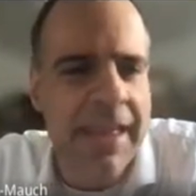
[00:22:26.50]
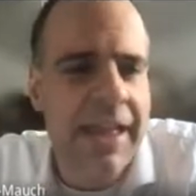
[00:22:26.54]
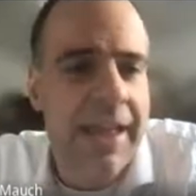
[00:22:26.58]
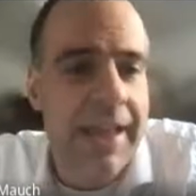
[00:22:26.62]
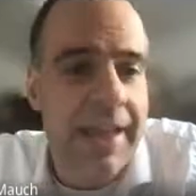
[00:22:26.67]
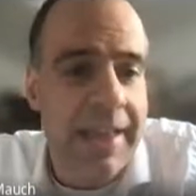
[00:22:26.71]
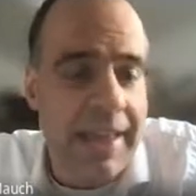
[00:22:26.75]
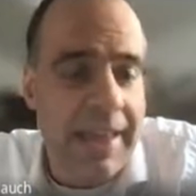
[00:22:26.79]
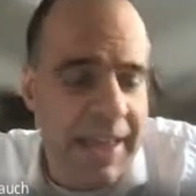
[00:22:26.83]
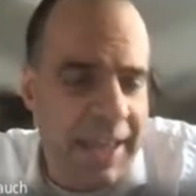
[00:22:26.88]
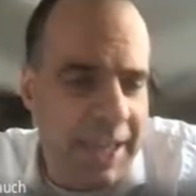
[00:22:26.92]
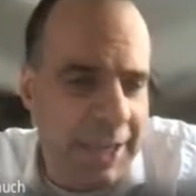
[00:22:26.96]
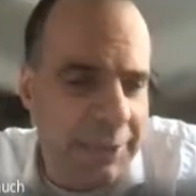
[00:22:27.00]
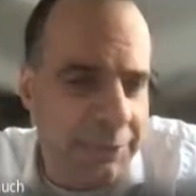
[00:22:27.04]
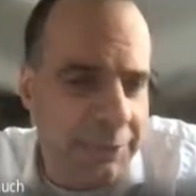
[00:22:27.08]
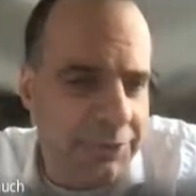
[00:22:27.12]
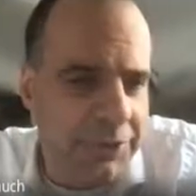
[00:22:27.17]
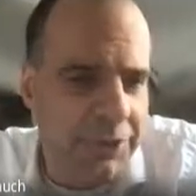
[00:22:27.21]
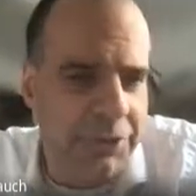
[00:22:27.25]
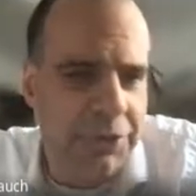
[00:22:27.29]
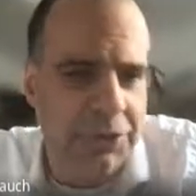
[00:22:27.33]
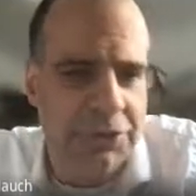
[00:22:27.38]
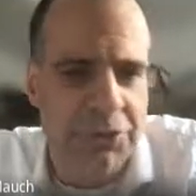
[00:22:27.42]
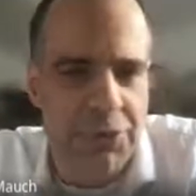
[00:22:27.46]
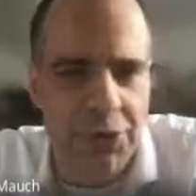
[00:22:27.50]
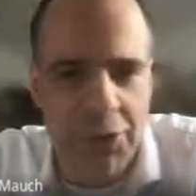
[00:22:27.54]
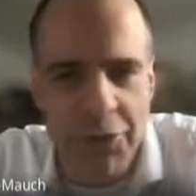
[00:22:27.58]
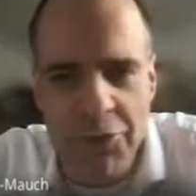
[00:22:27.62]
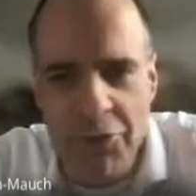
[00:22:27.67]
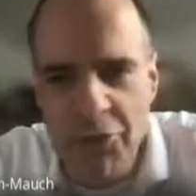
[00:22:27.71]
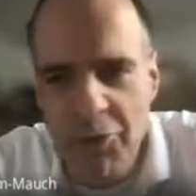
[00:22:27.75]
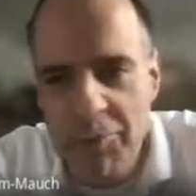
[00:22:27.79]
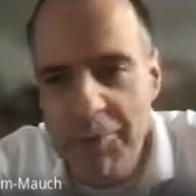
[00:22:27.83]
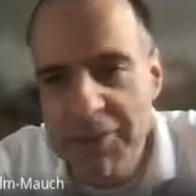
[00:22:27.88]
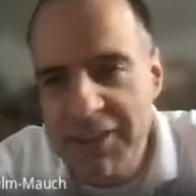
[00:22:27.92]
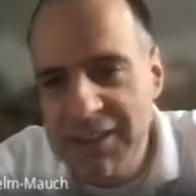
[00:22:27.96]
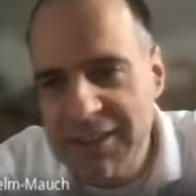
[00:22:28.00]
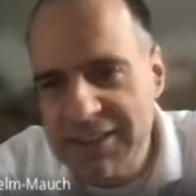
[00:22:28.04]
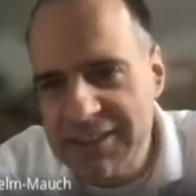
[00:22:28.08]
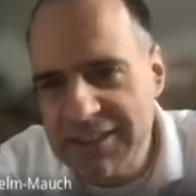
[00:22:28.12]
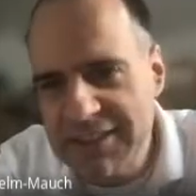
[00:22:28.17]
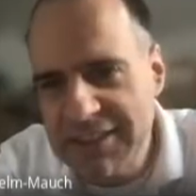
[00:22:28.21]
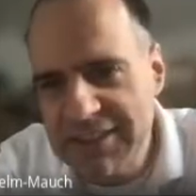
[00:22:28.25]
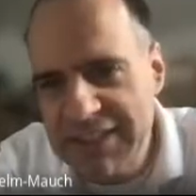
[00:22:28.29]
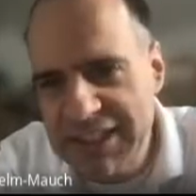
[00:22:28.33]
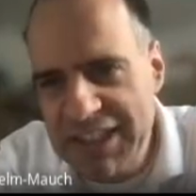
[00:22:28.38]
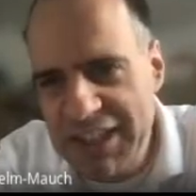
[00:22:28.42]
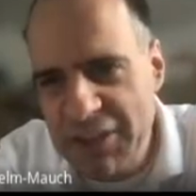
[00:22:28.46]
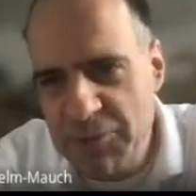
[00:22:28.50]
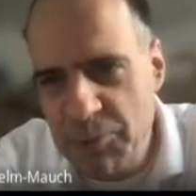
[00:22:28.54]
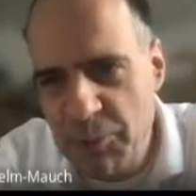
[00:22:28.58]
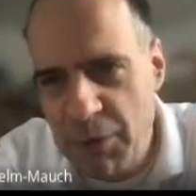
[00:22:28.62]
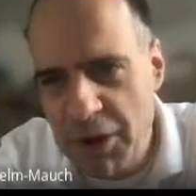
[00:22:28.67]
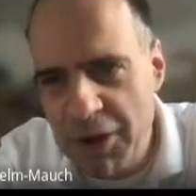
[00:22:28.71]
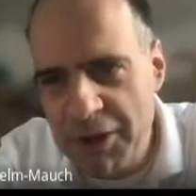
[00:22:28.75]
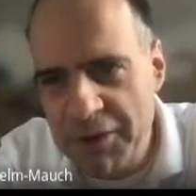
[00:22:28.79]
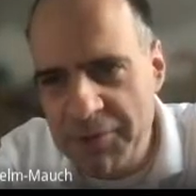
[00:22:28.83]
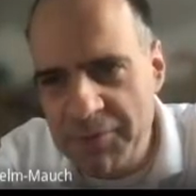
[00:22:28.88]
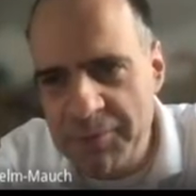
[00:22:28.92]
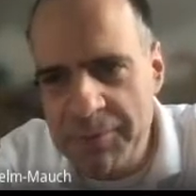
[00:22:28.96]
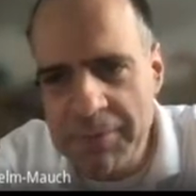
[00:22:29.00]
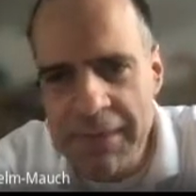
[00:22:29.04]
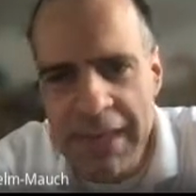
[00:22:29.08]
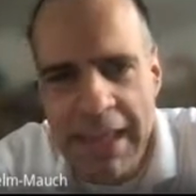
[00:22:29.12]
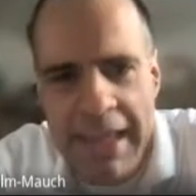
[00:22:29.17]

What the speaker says: if the control qubit is in state 1.